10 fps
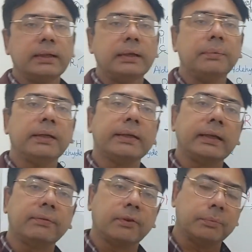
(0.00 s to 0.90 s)
and
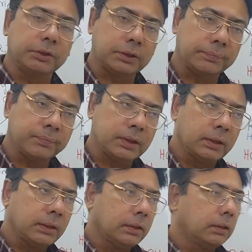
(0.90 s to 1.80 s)
hemiketyl formation.
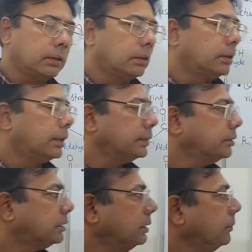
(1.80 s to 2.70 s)
As
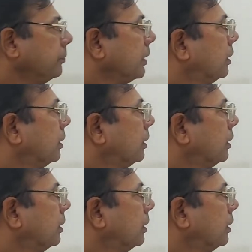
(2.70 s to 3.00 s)
you see,